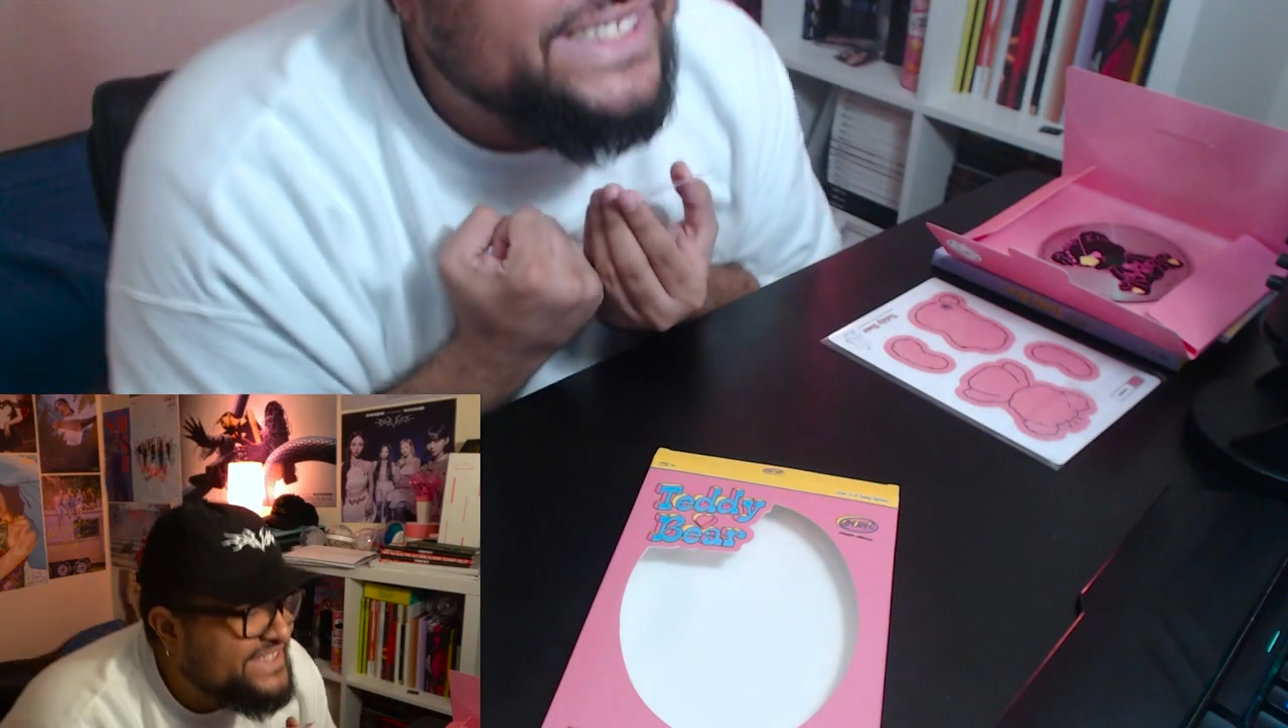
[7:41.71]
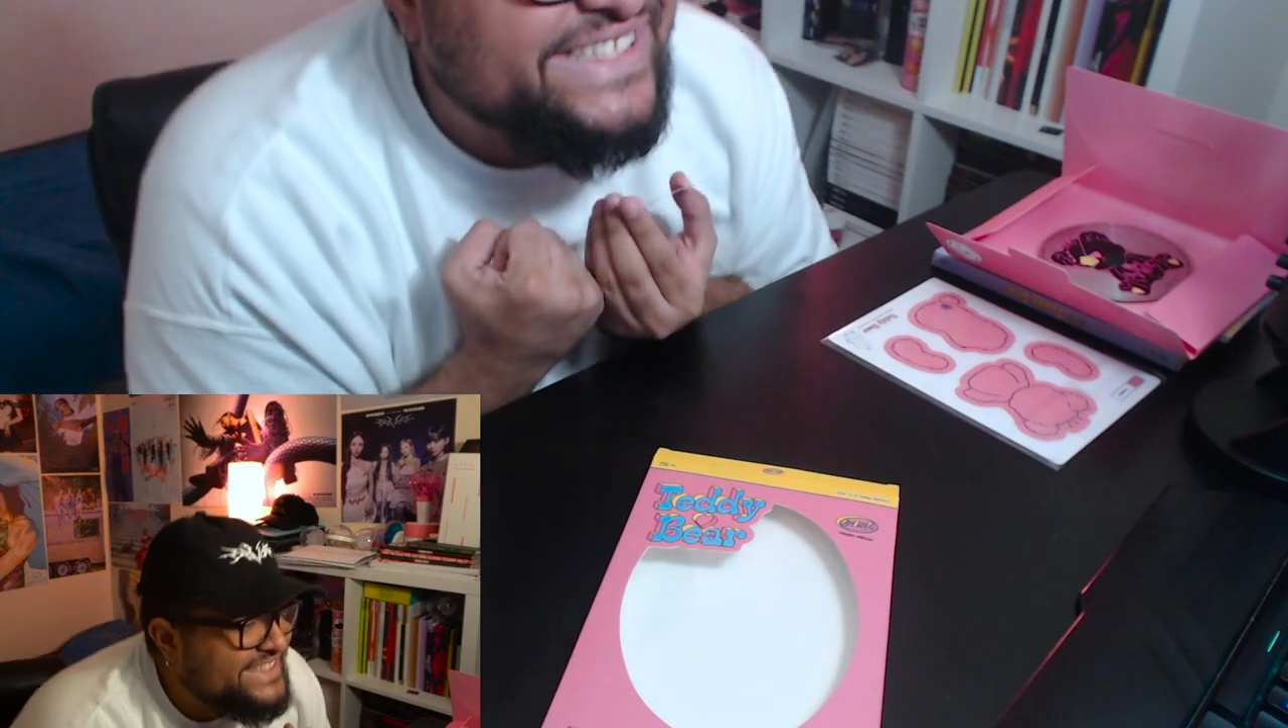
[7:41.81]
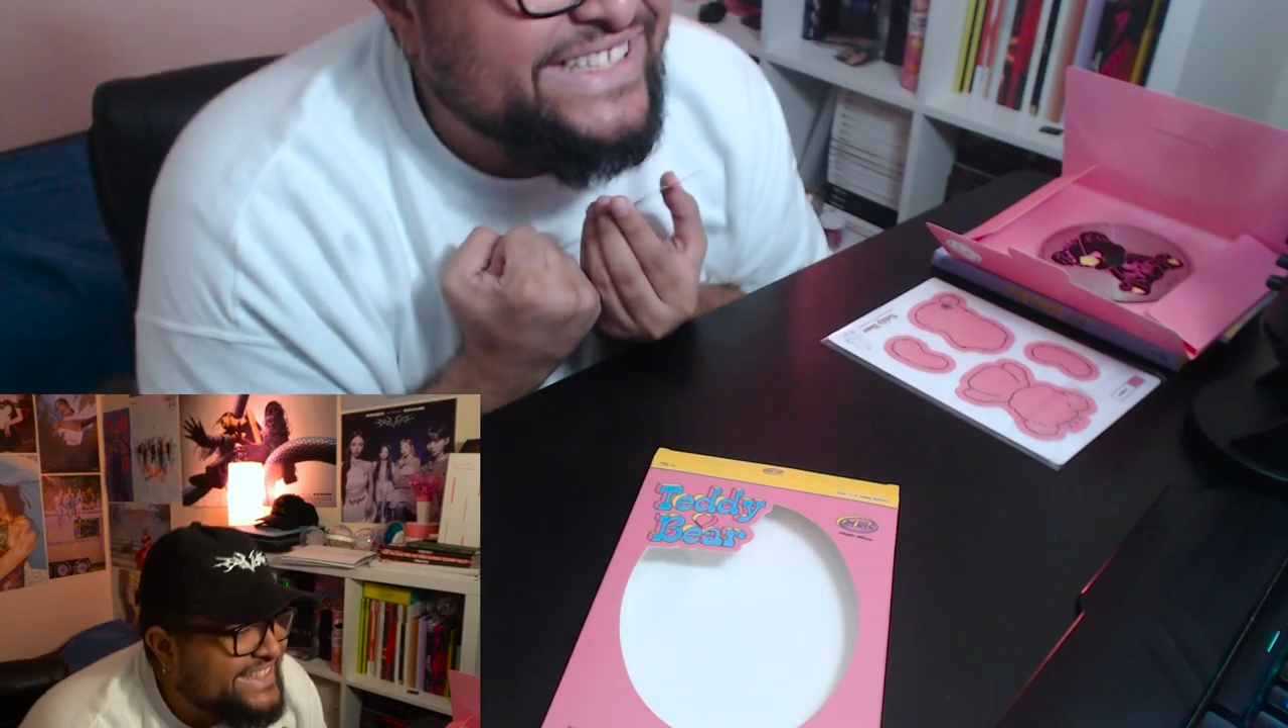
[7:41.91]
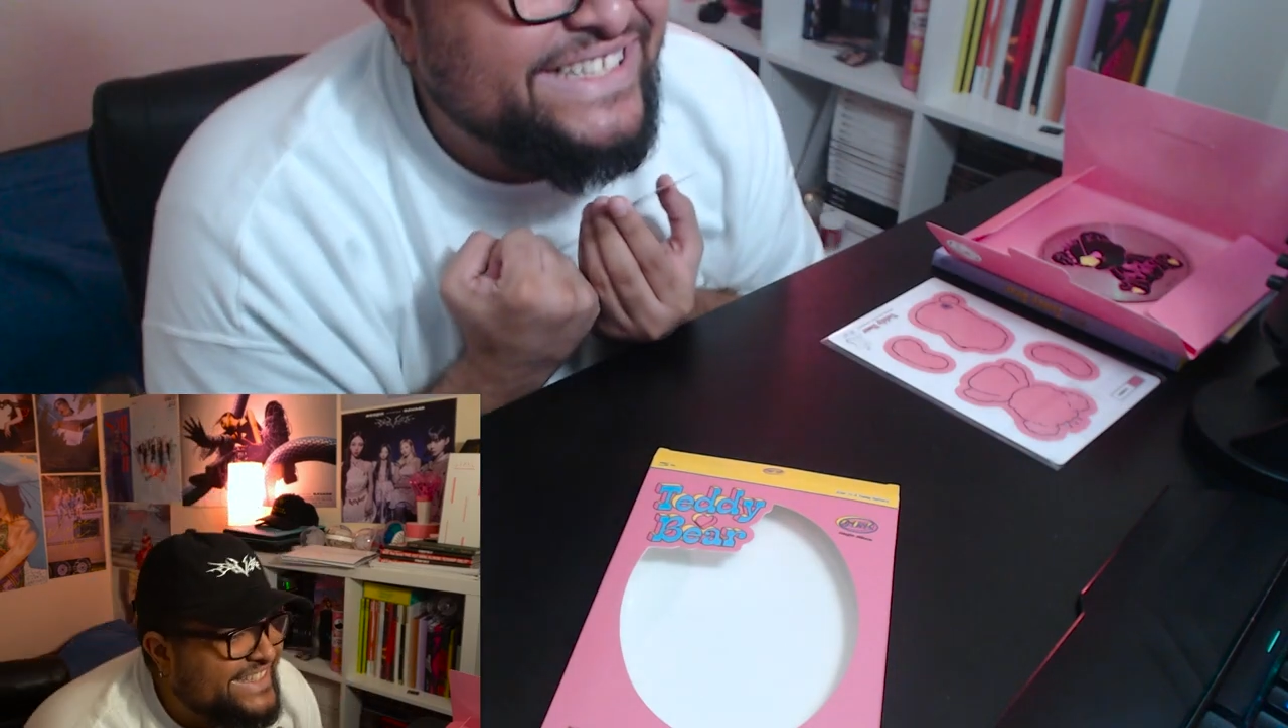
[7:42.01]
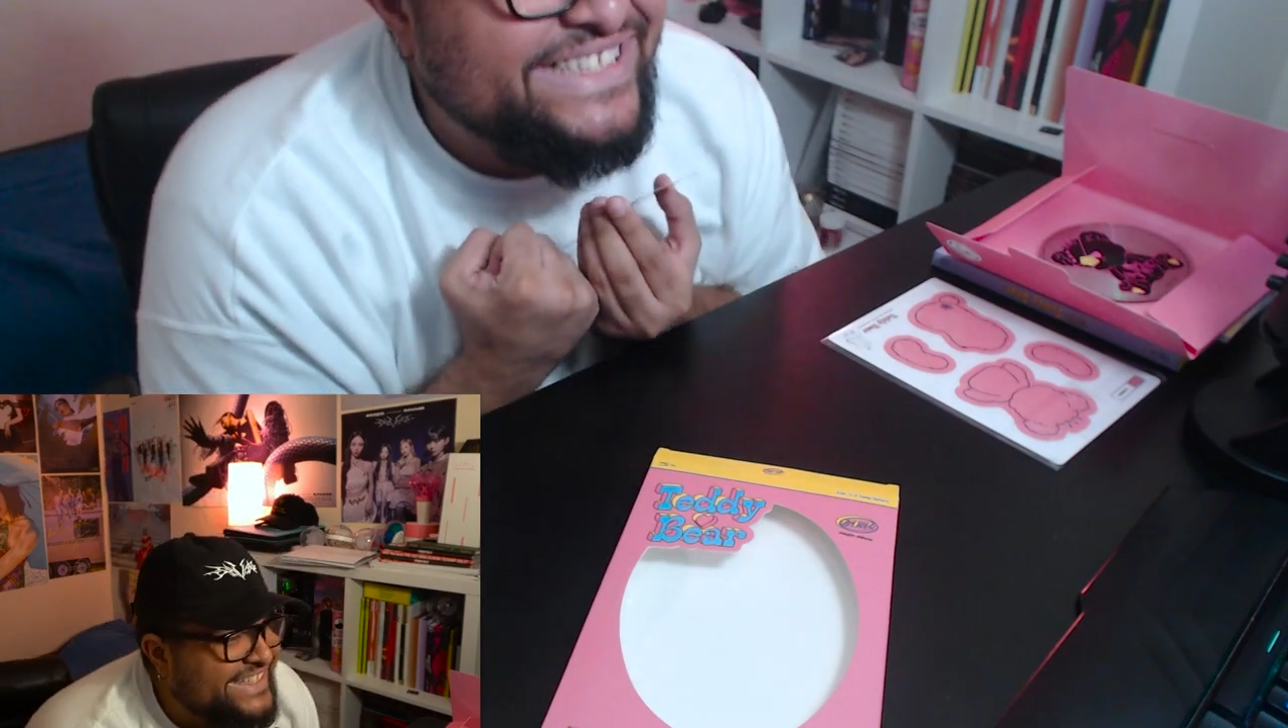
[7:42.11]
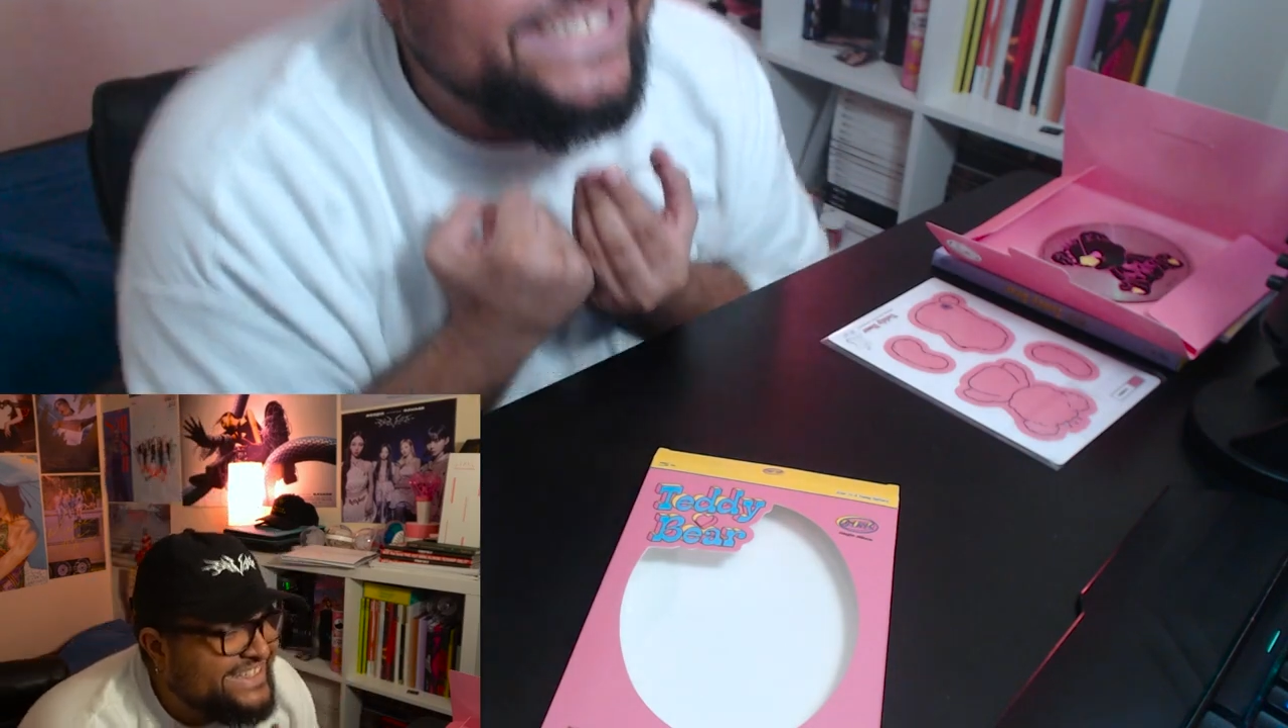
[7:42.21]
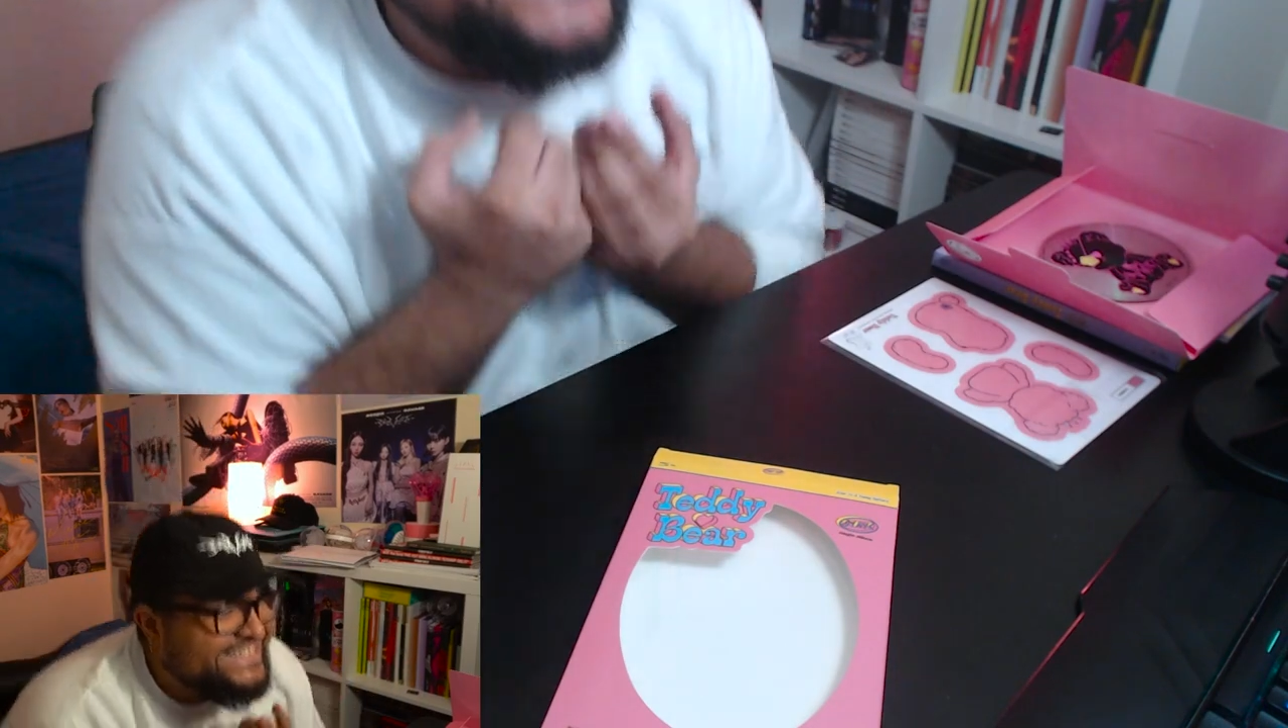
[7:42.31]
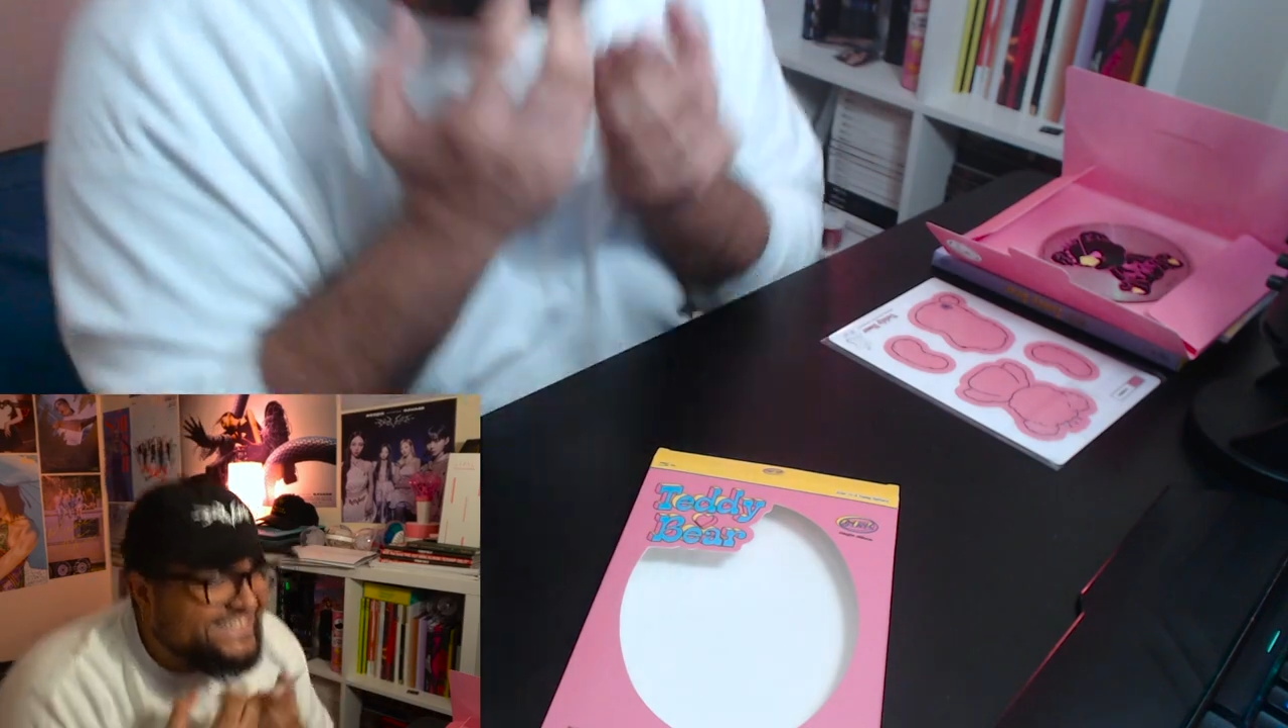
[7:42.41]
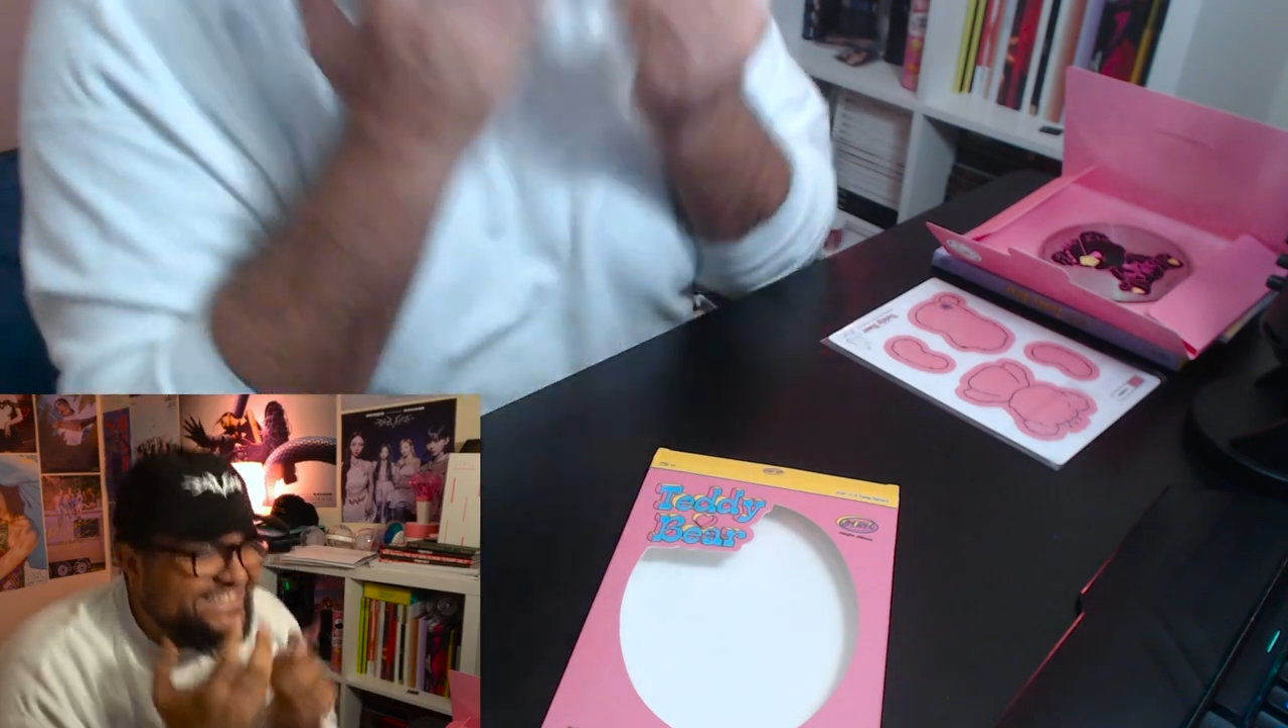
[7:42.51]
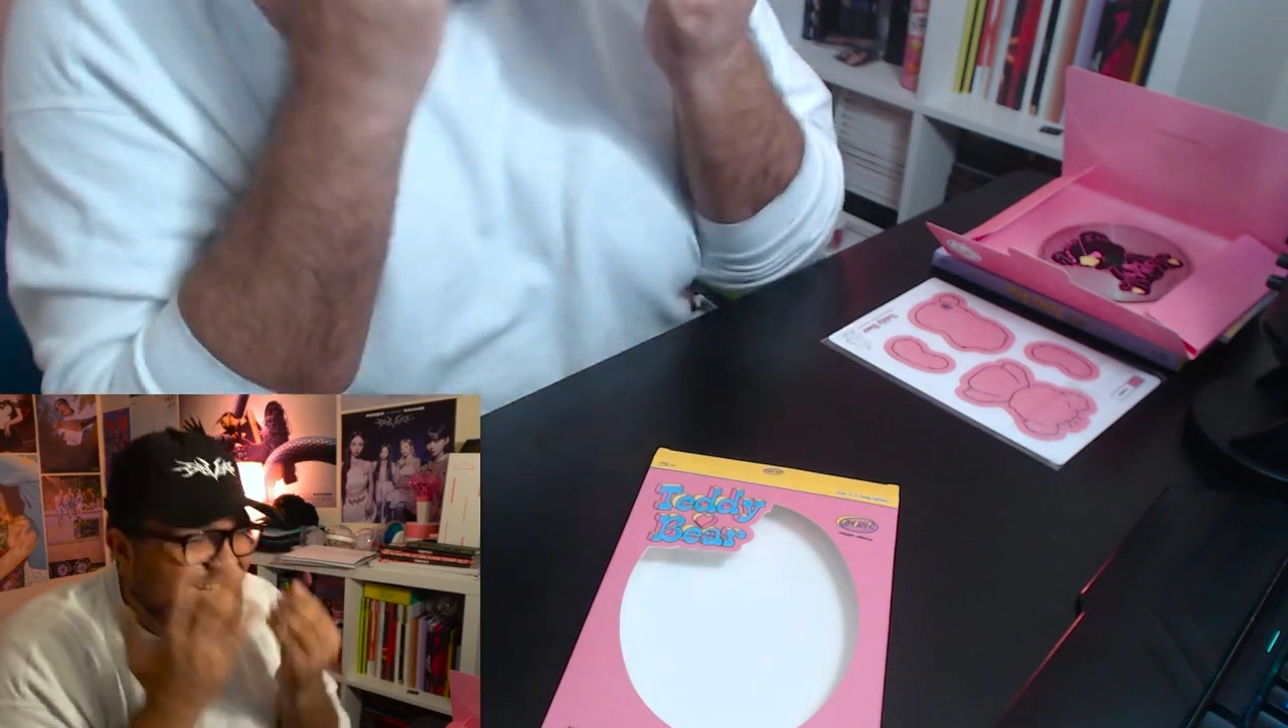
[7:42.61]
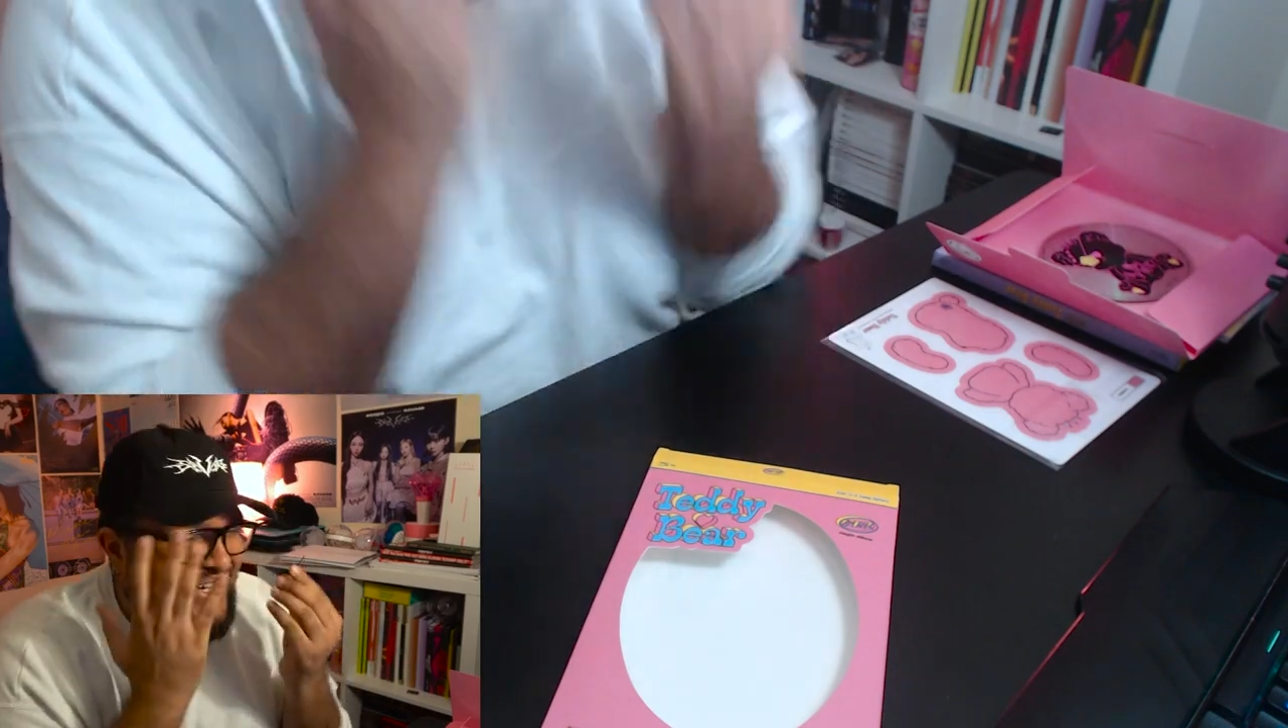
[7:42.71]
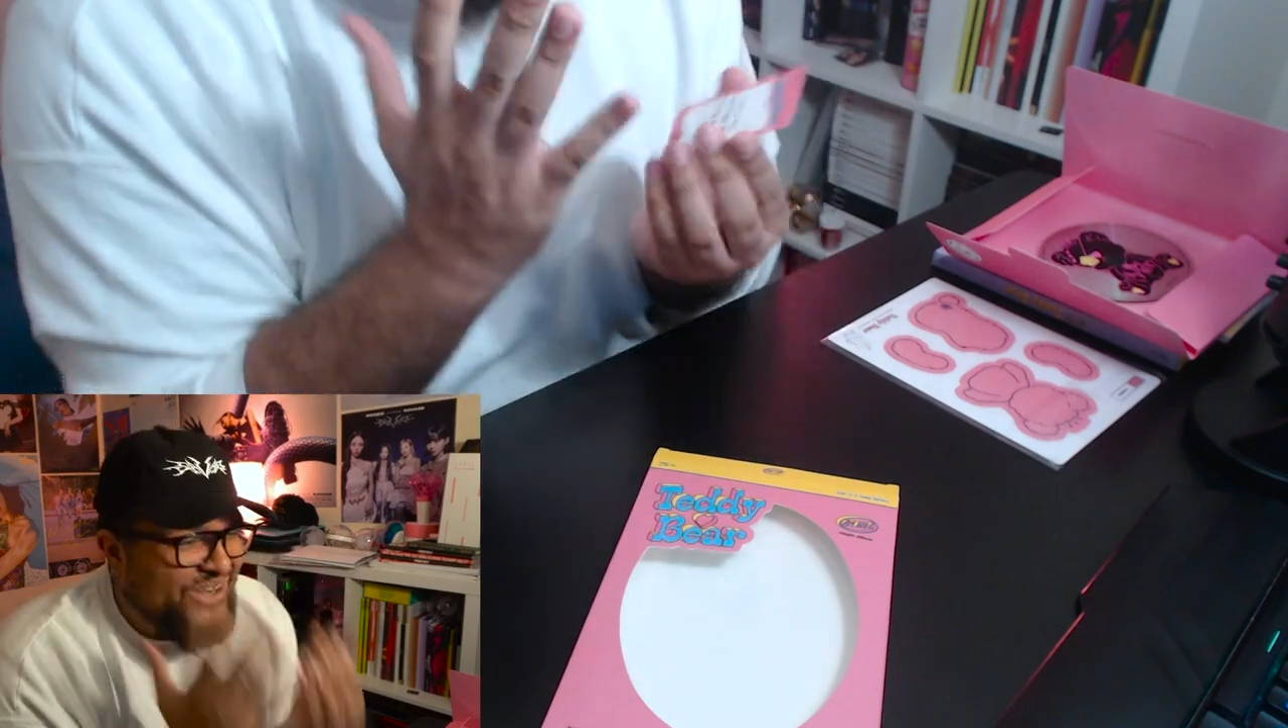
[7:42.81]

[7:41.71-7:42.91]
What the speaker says: yes!